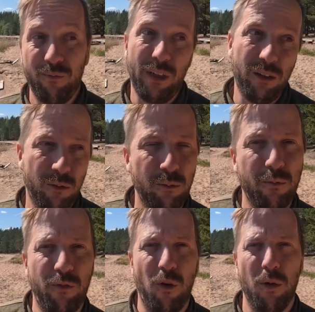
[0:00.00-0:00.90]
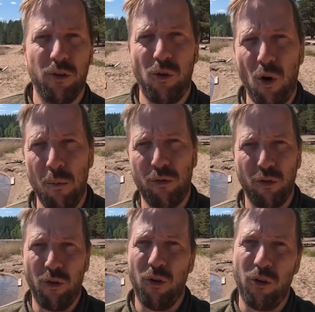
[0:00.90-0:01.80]
you know, for motorhomes
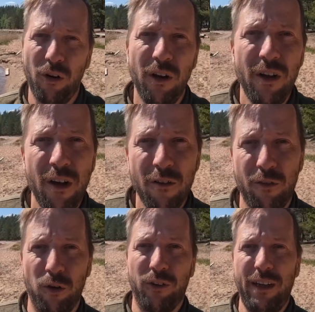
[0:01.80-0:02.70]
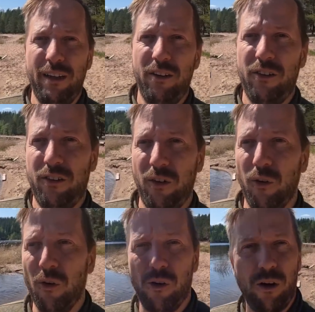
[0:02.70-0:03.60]
or for tents
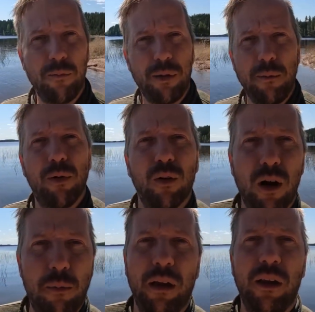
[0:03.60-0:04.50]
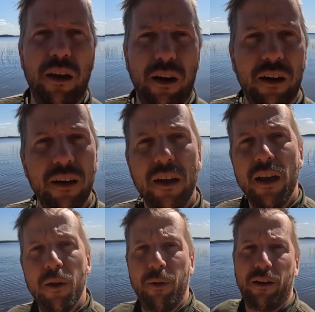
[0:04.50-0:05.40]
or people coming here
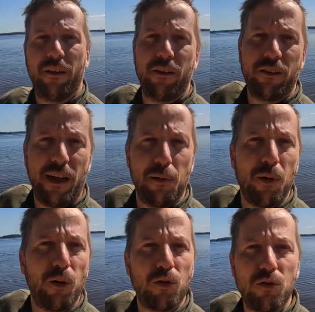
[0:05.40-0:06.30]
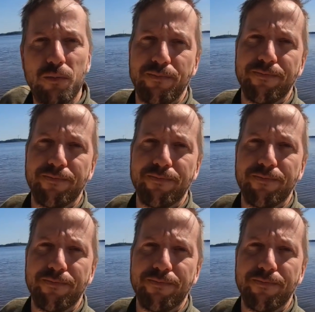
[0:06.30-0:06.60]
with their sailboats